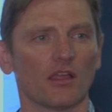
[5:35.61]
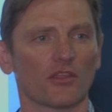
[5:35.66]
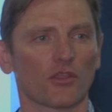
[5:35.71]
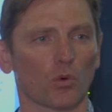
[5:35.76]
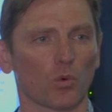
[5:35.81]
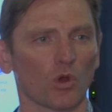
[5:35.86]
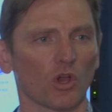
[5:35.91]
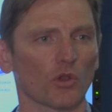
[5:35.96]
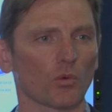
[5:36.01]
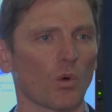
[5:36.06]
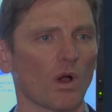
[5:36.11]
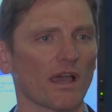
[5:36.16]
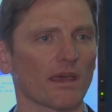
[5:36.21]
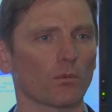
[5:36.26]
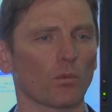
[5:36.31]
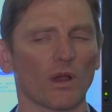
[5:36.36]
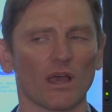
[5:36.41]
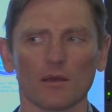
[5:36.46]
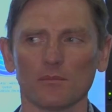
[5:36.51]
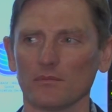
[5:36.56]
the World
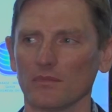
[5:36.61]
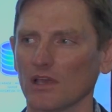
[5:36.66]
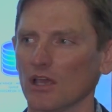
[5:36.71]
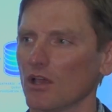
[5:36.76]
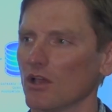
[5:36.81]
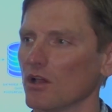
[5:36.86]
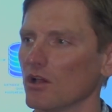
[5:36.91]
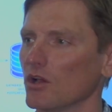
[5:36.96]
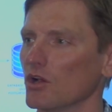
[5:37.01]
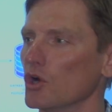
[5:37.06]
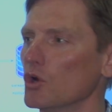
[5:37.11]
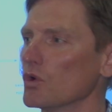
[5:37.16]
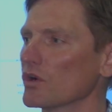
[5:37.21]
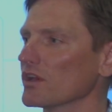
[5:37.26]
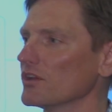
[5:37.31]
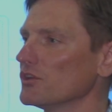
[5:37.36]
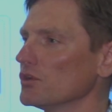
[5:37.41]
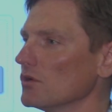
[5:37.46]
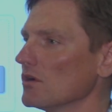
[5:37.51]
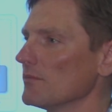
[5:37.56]
Wide Web, who
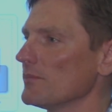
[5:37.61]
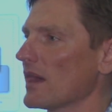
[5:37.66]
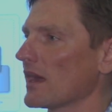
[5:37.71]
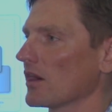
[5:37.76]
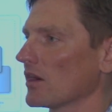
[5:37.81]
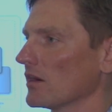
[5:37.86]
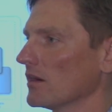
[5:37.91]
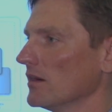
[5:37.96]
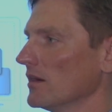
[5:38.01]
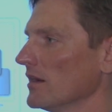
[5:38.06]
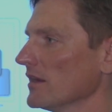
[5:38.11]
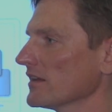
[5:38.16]
can do it better?